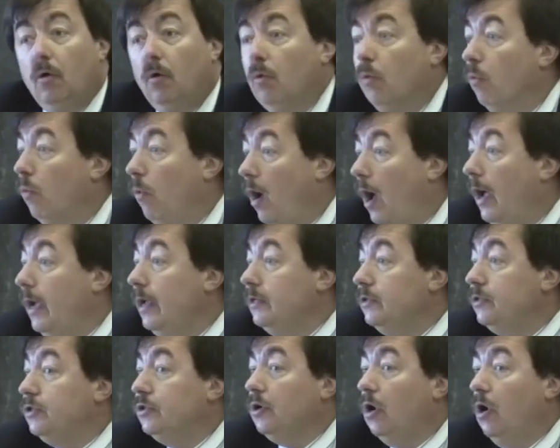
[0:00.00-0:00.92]

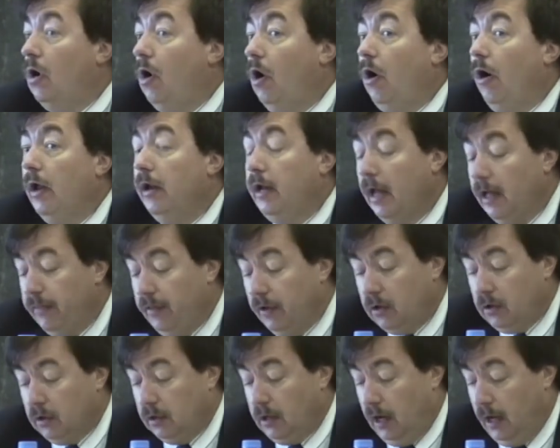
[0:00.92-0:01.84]
Rights are an
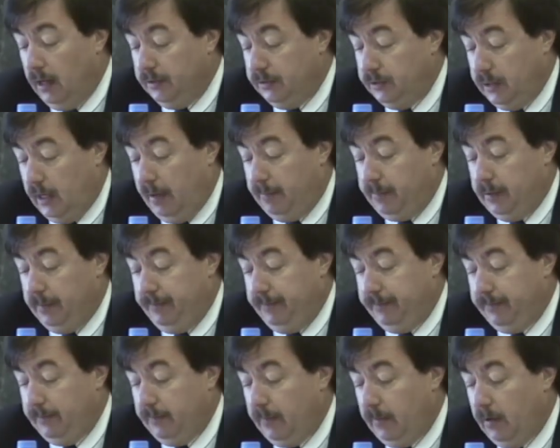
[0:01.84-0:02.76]
ethical concept,
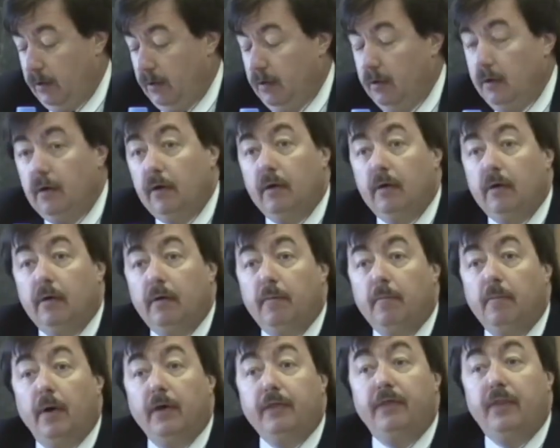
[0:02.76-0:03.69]

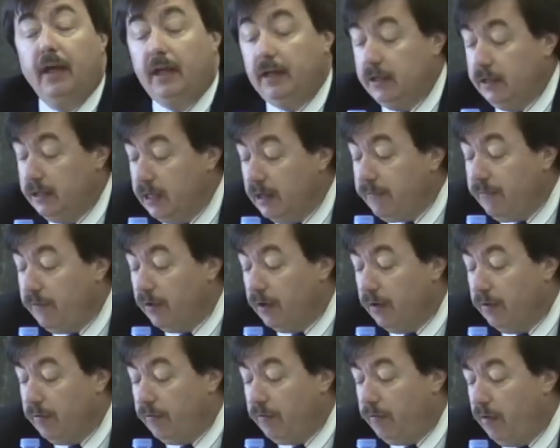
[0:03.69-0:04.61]
but they
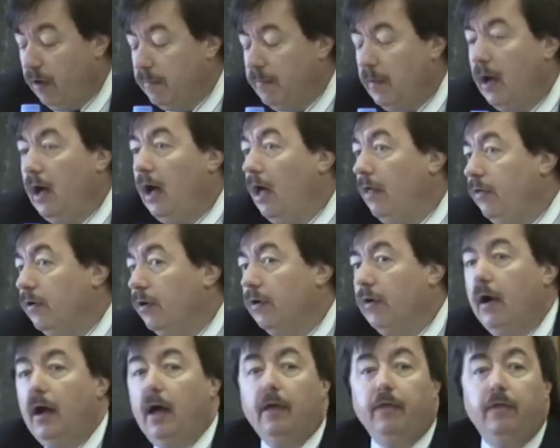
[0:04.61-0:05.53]
differ from
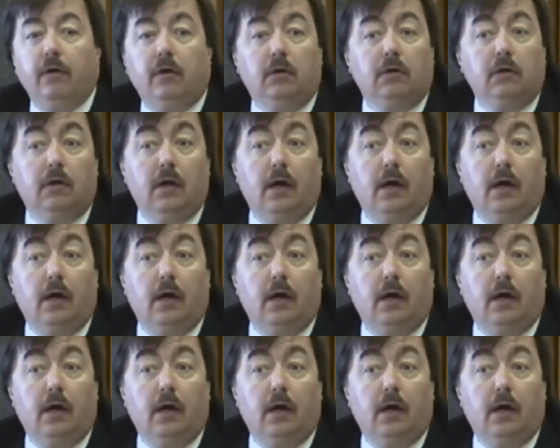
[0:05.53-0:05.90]
other ethical